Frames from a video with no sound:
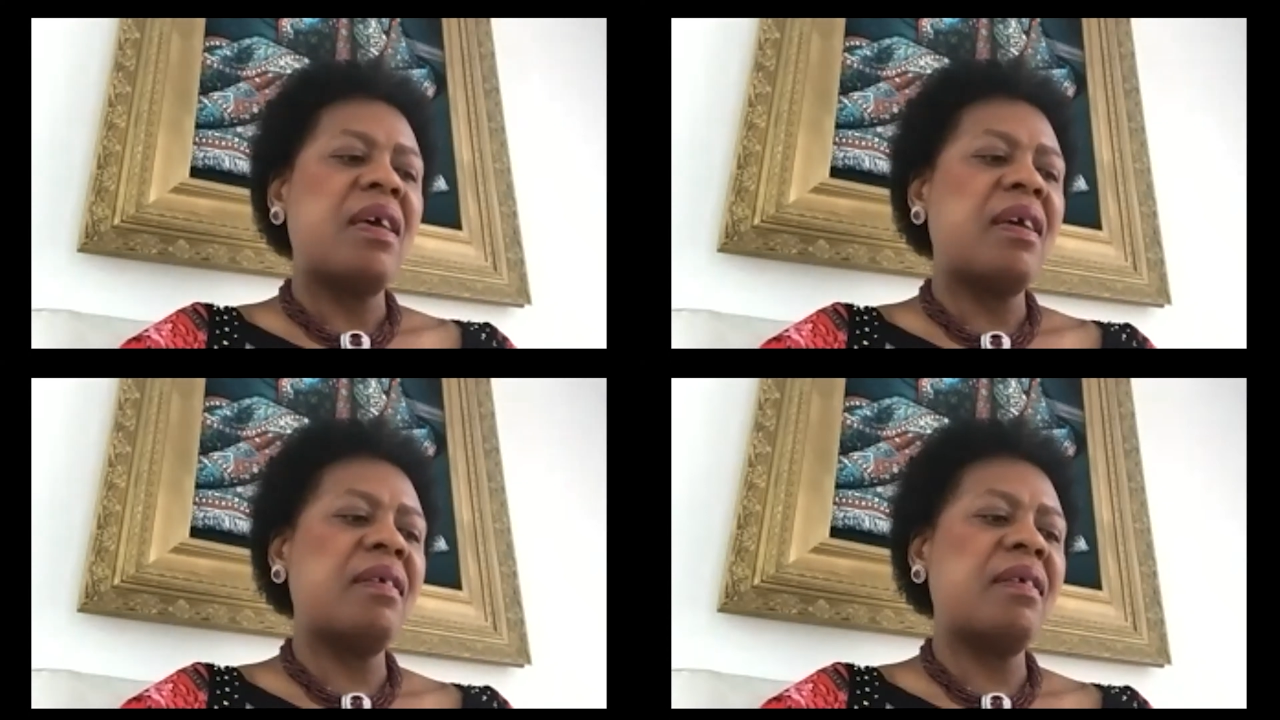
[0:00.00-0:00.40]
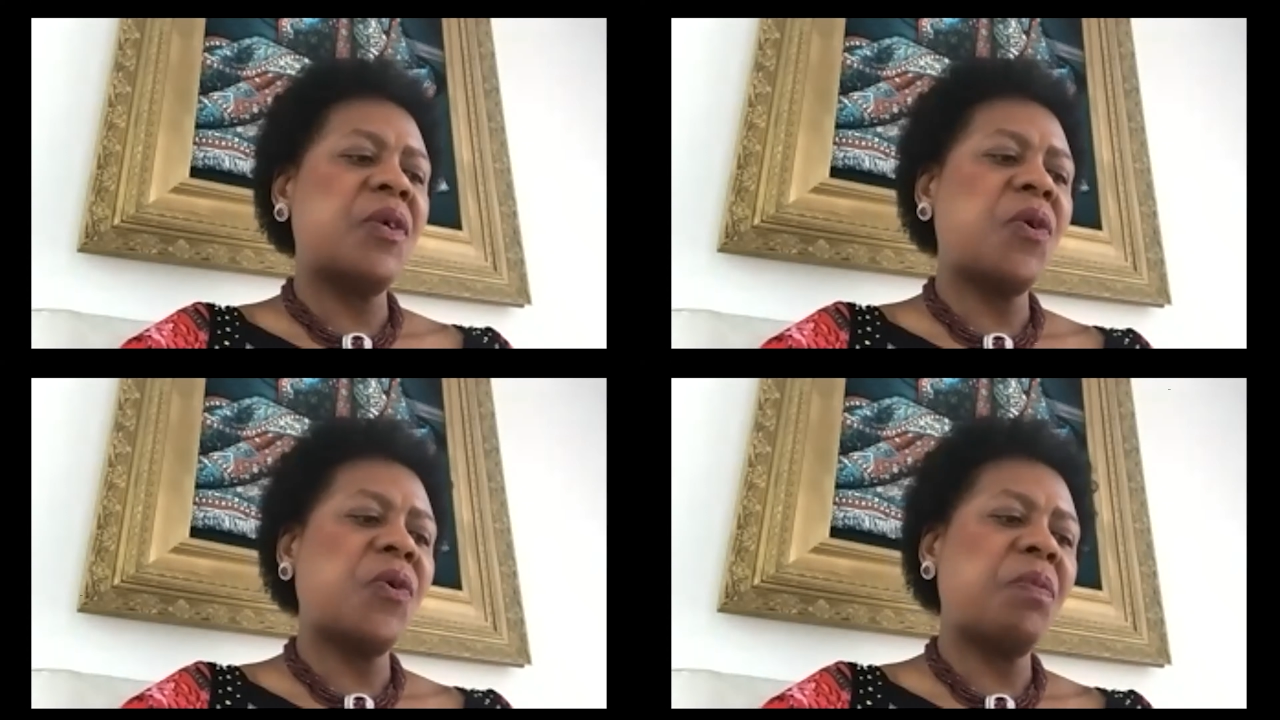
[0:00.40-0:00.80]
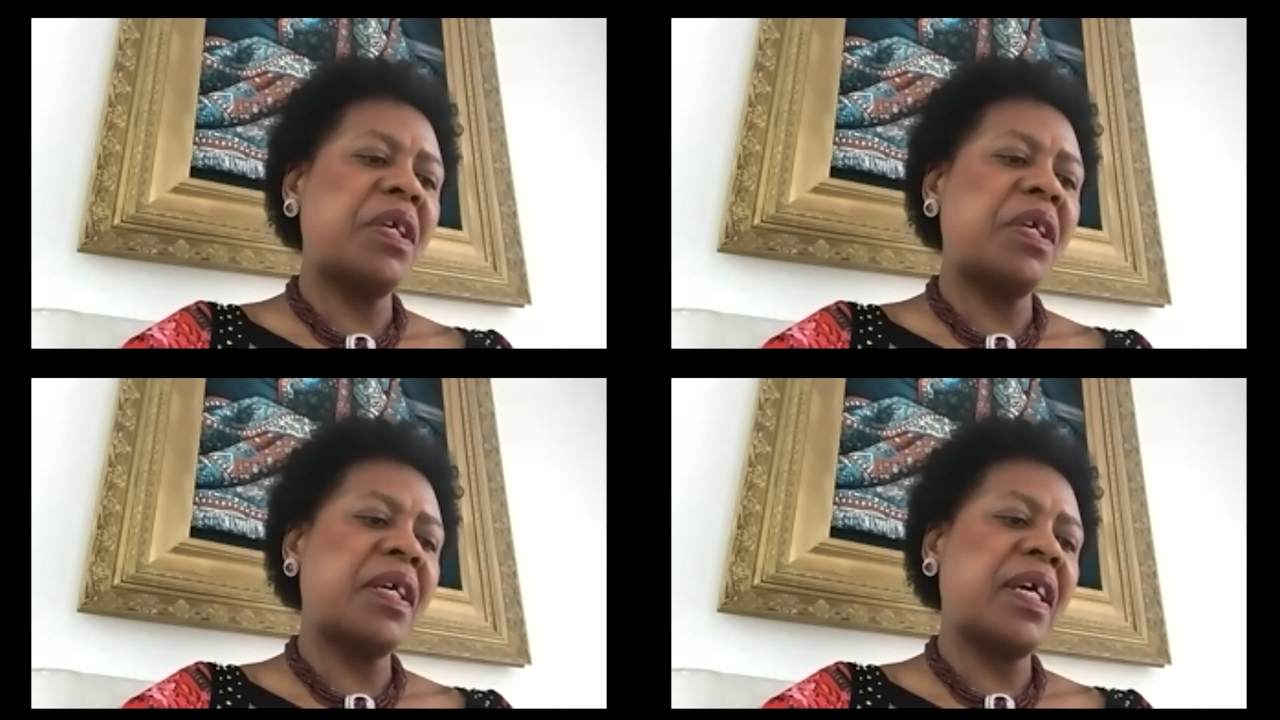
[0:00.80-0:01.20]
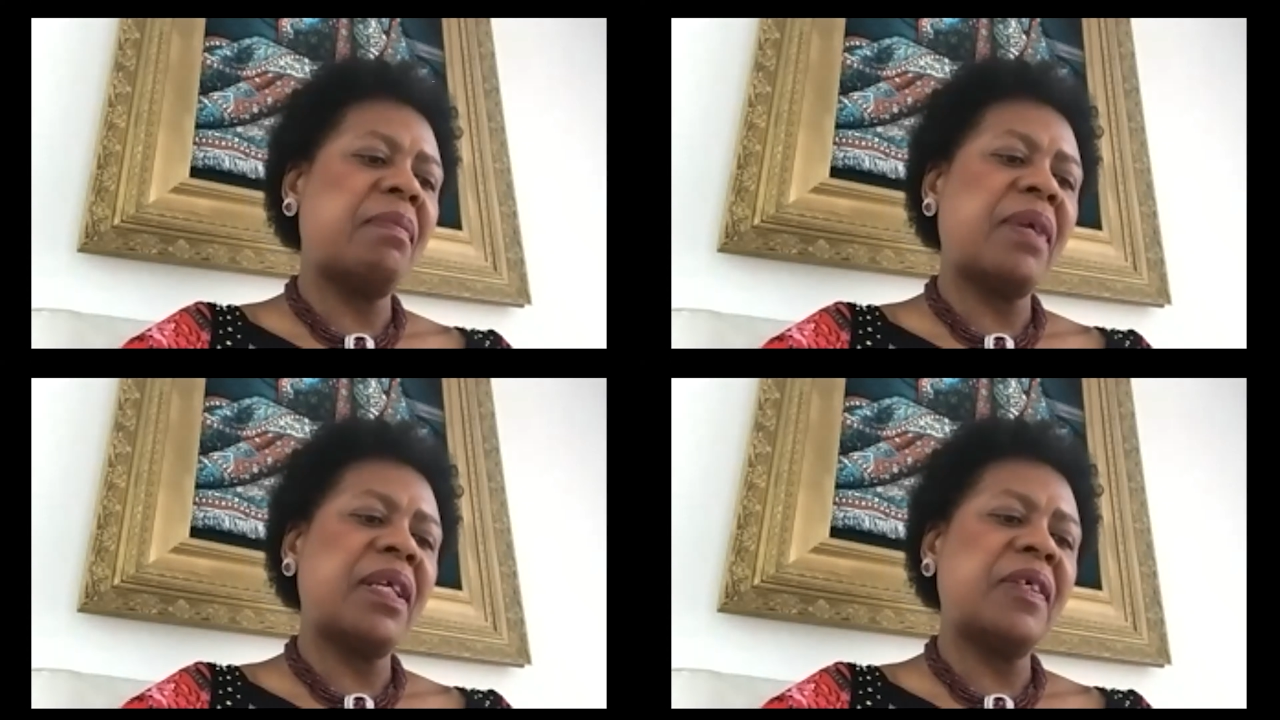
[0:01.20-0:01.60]
in economic
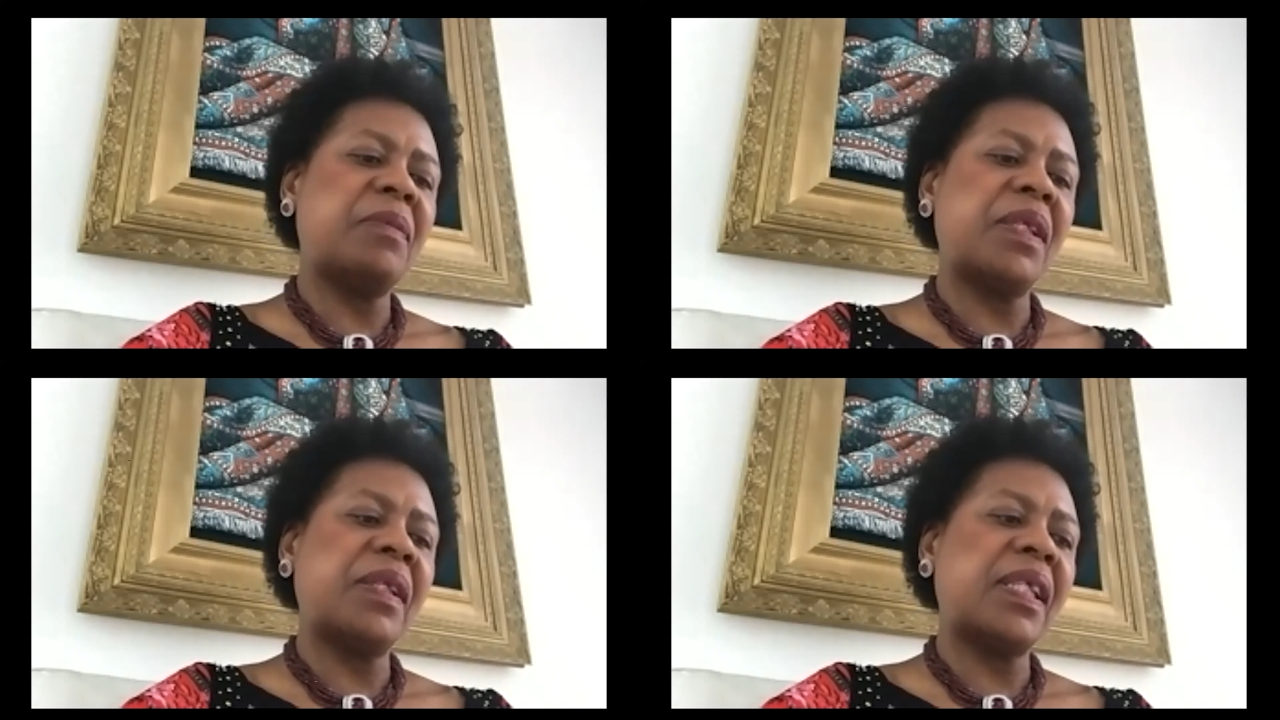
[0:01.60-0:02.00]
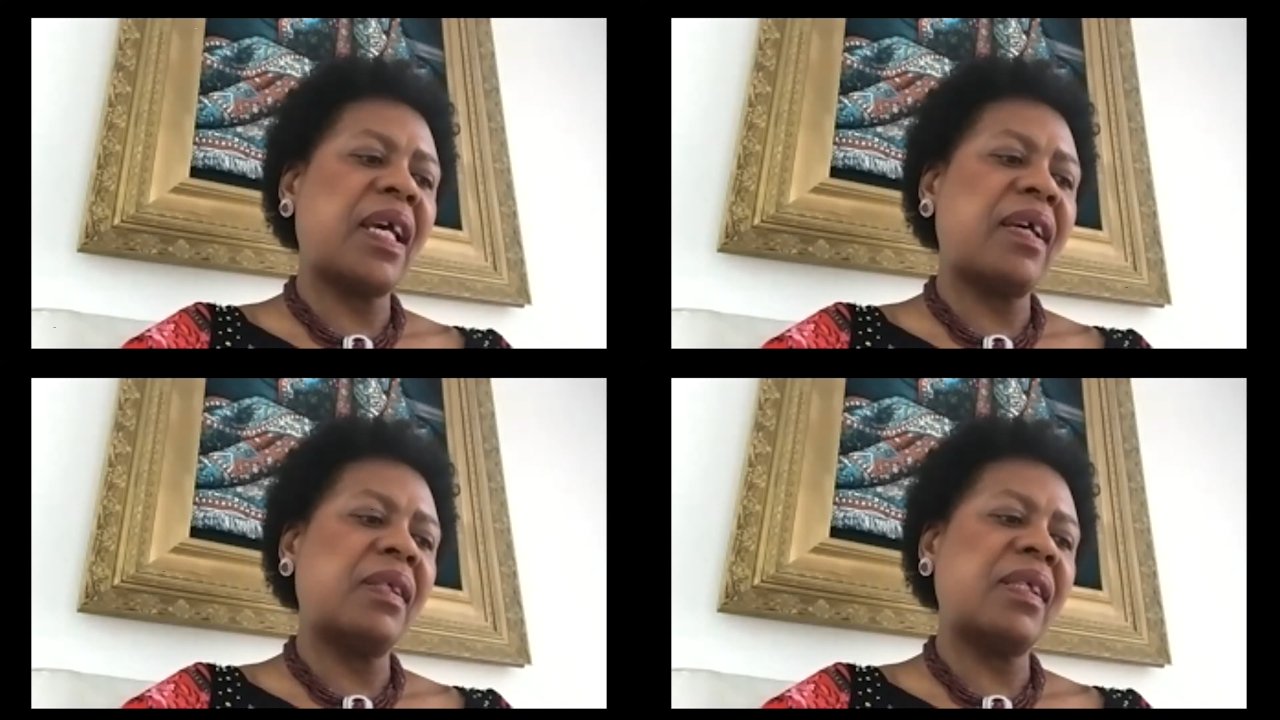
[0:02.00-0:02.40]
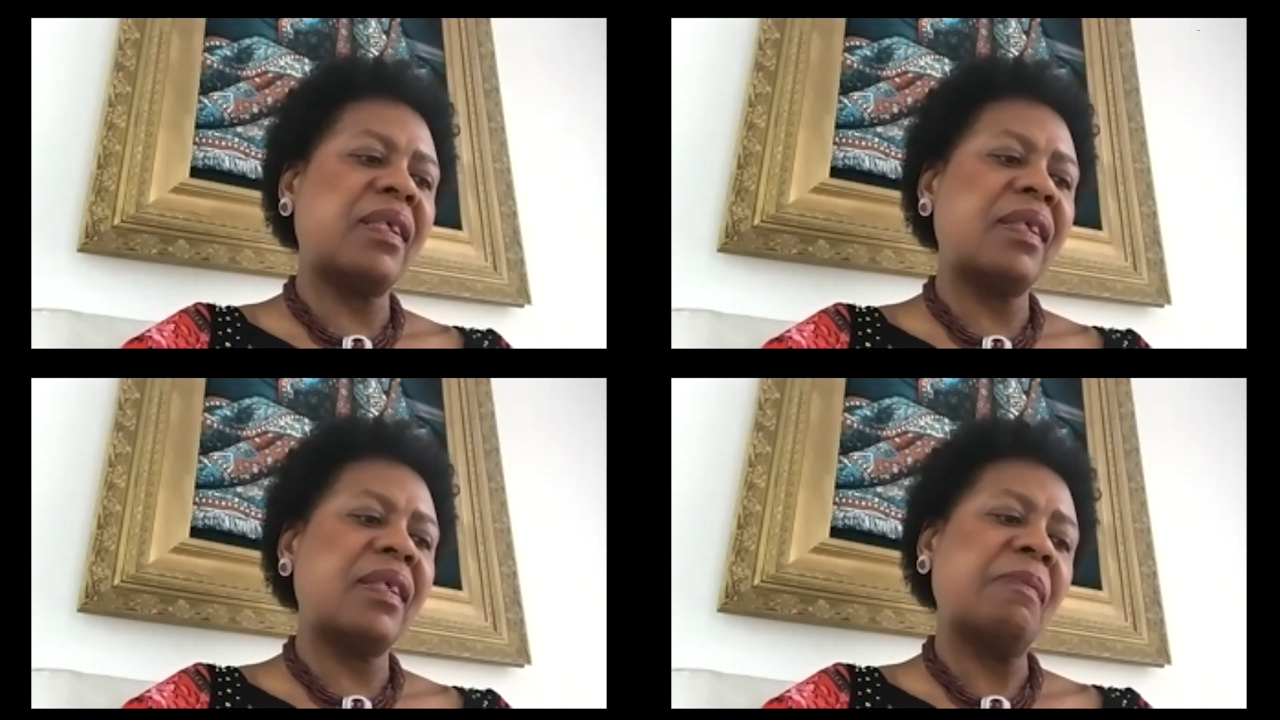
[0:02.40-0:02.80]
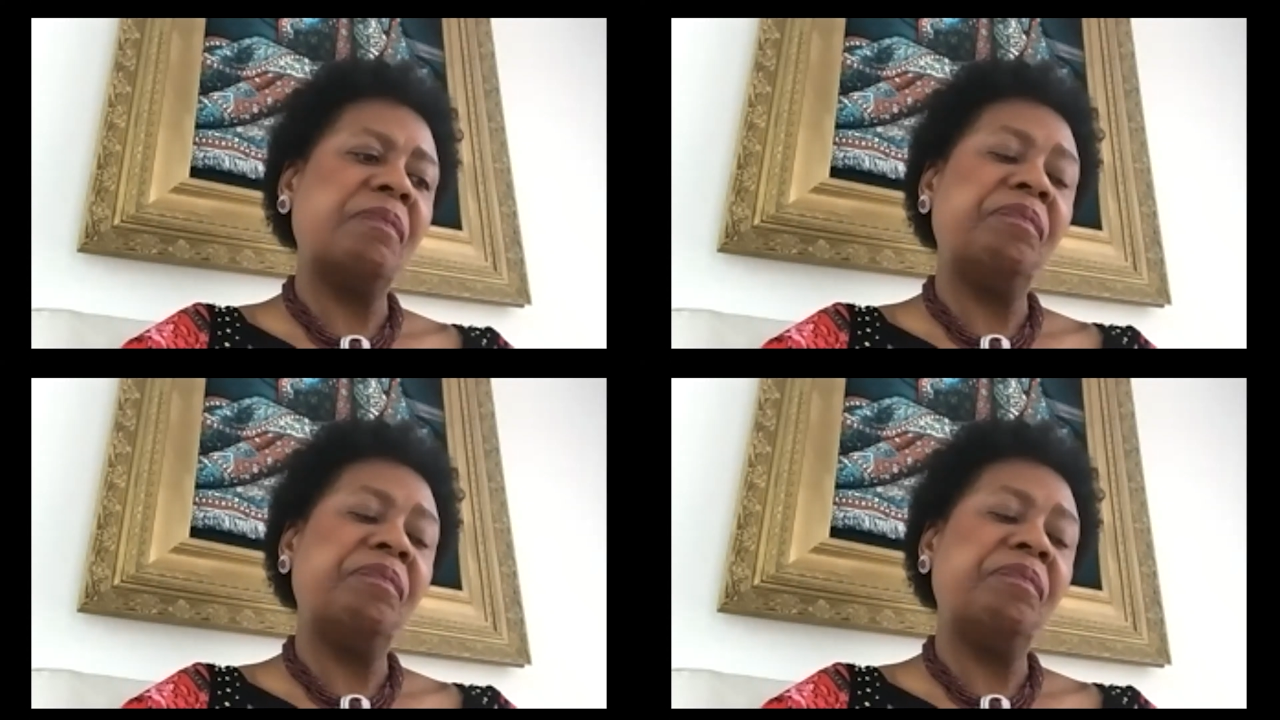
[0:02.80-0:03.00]
and management sciences